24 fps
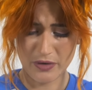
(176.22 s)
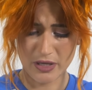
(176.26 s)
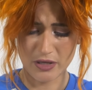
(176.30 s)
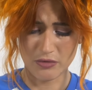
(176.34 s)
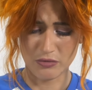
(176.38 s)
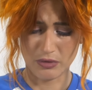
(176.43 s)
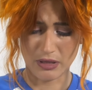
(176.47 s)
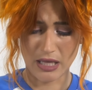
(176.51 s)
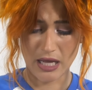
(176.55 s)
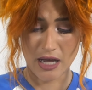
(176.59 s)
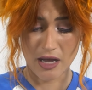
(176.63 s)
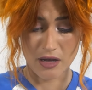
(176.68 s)
you
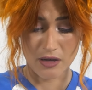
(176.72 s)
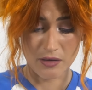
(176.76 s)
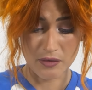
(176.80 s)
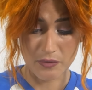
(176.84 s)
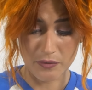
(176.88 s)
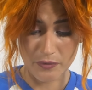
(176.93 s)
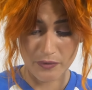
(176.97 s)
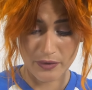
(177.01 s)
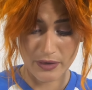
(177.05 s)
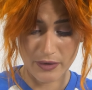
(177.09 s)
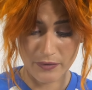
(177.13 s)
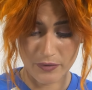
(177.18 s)
love.
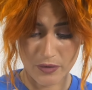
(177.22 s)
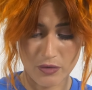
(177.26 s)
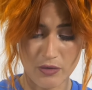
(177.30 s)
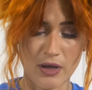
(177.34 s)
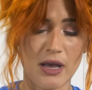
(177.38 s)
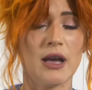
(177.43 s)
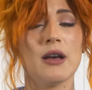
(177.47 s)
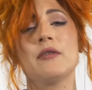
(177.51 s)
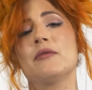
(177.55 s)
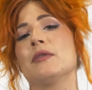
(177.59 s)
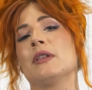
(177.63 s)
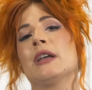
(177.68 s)
If you
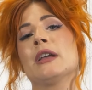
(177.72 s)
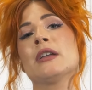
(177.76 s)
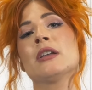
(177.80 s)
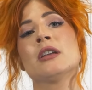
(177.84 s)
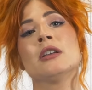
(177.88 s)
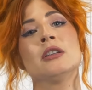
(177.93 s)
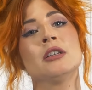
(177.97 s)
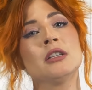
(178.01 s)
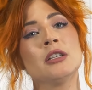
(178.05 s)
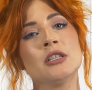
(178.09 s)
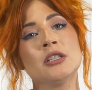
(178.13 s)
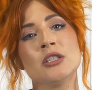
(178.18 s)
have like
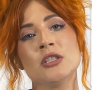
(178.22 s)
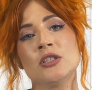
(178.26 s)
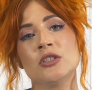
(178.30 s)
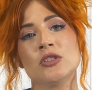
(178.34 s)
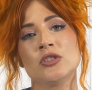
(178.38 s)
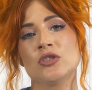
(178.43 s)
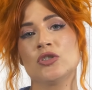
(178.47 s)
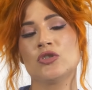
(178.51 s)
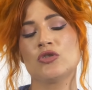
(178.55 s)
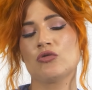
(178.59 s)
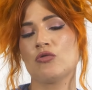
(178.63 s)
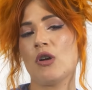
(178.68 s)

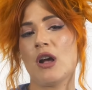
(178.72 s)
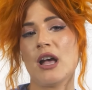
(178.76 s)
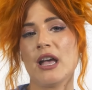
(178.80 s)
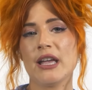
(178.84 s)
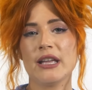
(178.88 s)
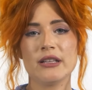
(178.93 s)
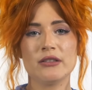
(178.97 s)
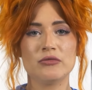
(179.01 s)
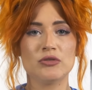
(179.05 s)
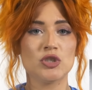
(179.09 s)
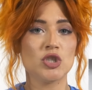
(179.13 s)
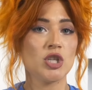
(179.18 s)

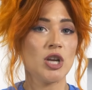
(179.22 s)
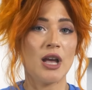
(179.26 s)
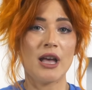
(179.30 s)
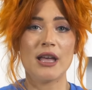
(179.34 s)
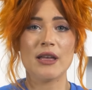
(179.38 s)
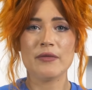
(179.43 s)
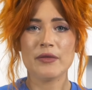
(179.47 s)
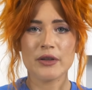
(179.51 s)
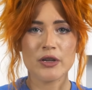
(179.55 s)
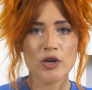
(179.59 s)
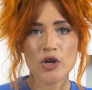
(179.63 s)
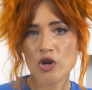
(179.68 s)
dried
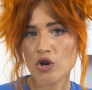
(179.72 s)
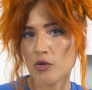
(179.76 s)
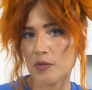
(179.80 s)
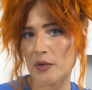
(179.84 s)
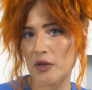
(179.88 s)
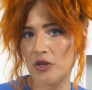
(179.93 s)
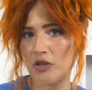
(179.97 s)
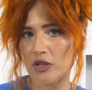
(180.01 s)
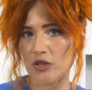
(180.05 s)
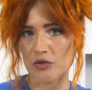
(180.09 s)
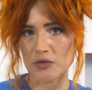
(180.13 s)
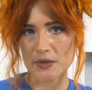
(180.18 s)
chive at home, you
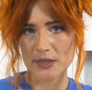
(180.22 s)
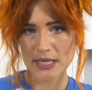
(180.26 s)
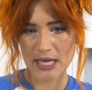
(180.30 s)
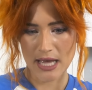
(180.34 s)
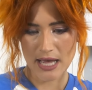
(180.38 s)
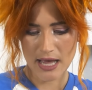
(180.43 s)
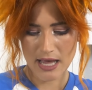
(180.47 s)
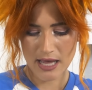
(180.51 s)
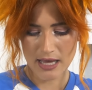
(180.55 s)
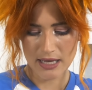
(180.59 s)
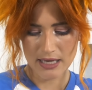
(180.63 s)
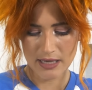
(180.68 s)
can use
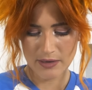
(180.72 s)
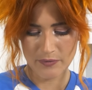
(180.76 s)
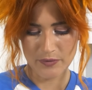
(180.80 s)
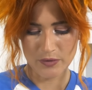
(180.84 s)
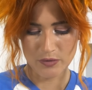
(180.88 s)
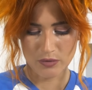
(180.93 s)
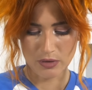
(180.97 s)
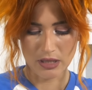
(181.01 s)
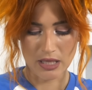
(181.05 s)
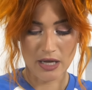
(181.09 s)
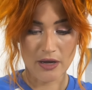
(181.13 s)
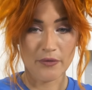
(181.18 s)
that. If
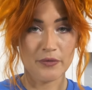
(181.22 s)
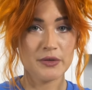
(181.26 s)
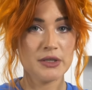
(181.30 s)
you love